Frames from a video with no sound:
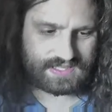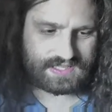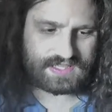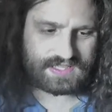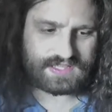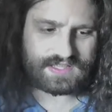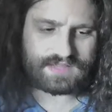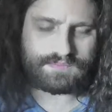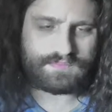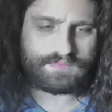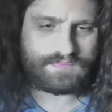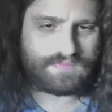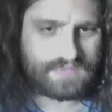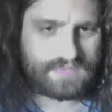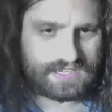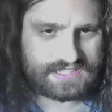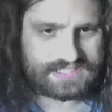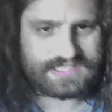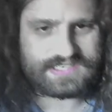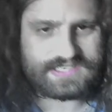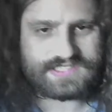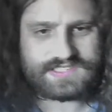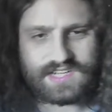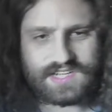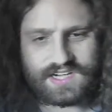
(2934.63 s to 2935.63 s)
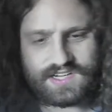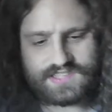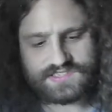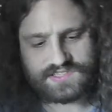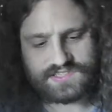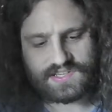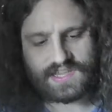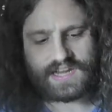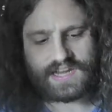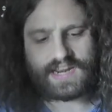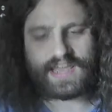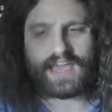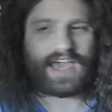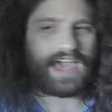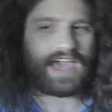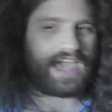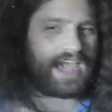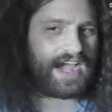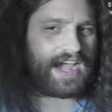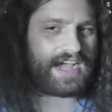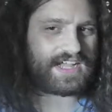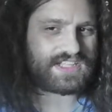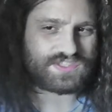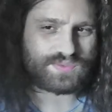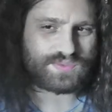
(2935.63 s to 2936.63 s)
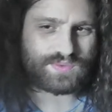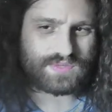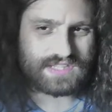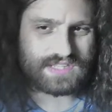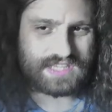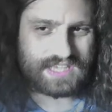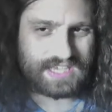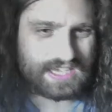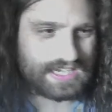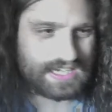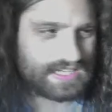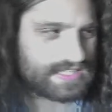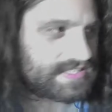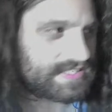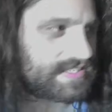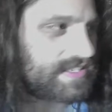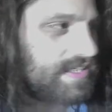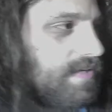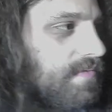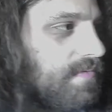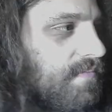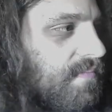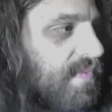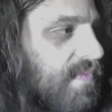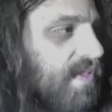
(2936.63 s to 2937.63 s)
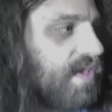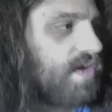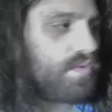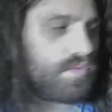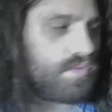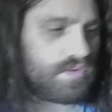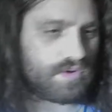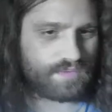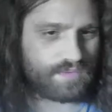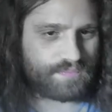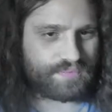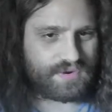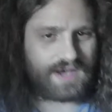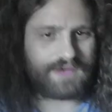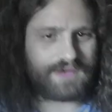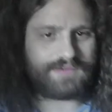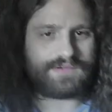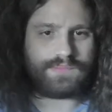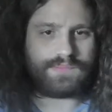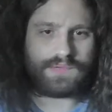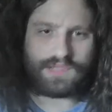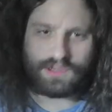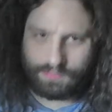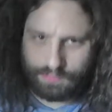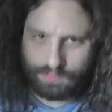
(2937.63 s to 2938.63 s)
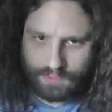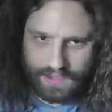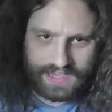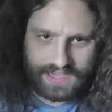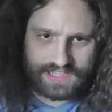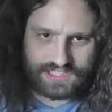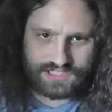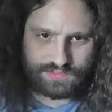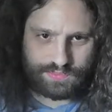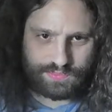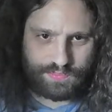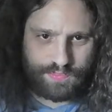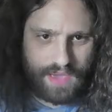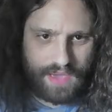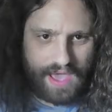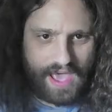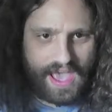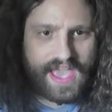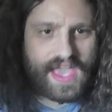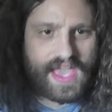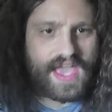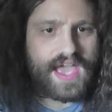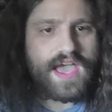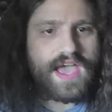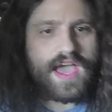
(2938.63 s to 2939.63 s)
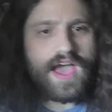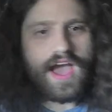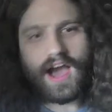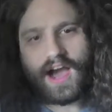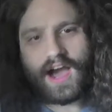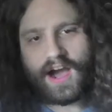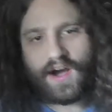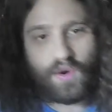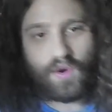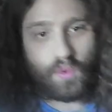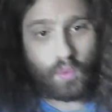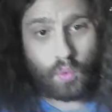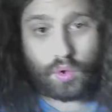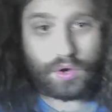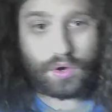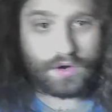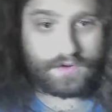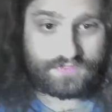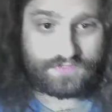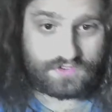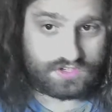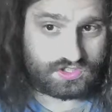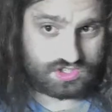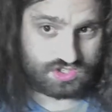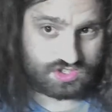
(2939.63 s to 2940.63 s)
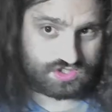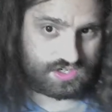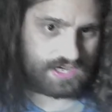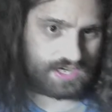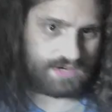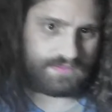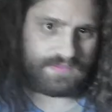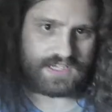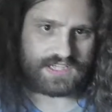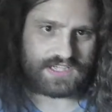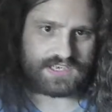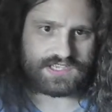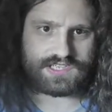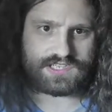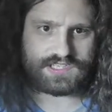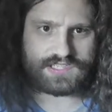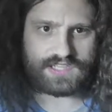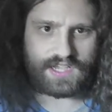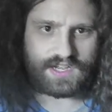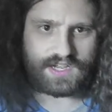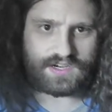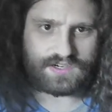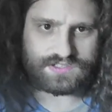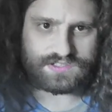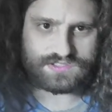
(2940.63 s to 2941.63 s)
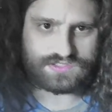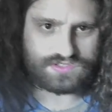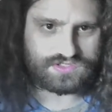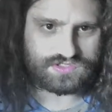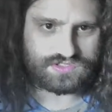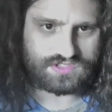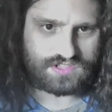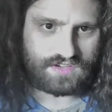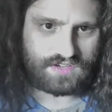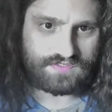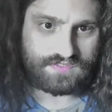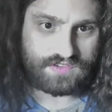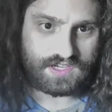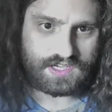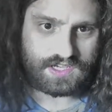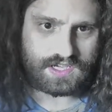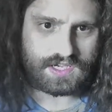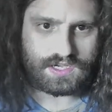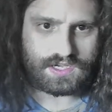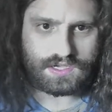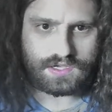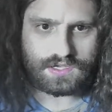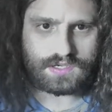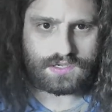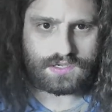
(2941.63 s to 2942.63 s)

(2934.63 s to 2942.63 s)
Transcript: Mixing tons of kind of hats with kicks will probably be your best bet. Or if you're just trying to make snares or stuff like that.